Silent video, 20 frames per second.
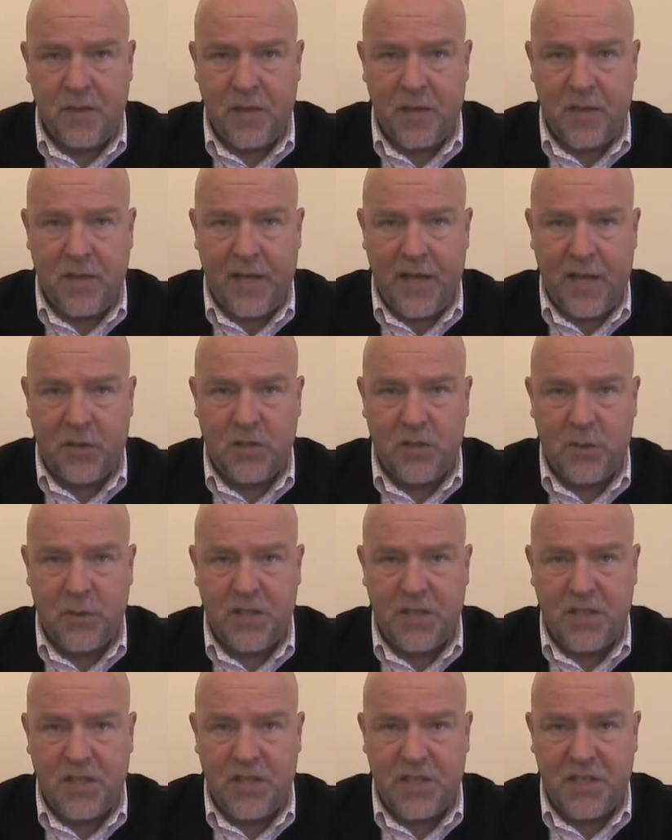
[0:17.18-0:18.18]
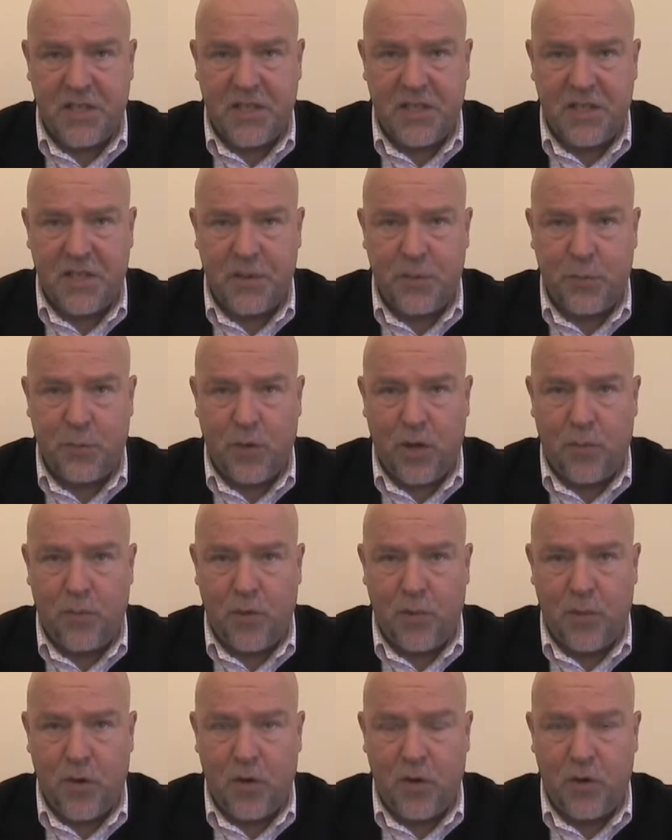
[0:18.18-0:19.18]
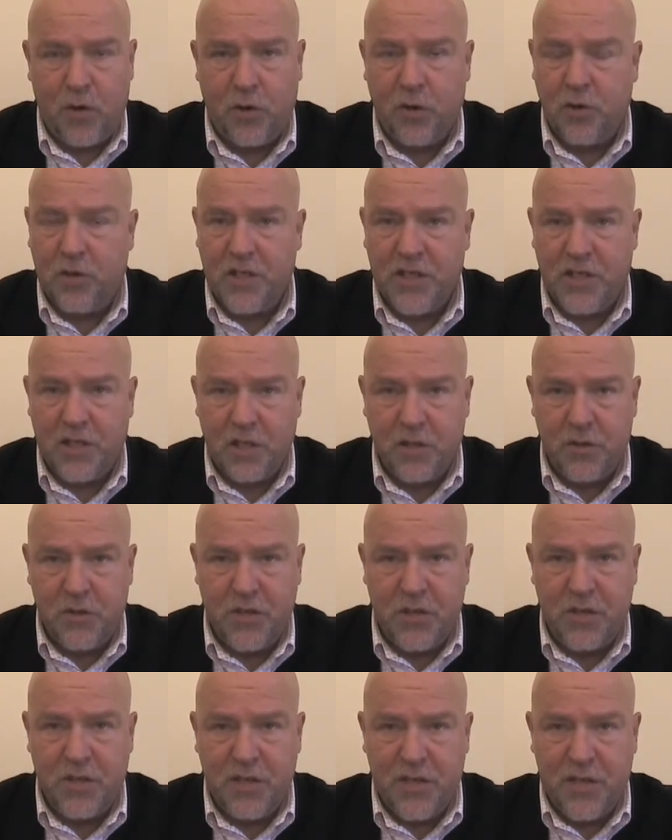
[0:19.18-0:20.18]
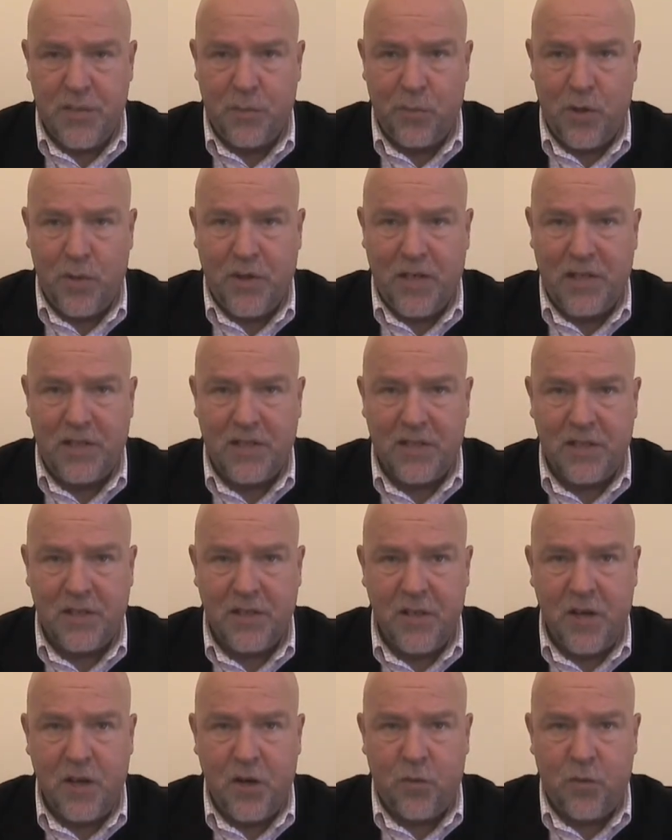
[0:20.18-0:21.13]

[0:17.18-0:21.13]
and how to assist the problem owner or the solution implementer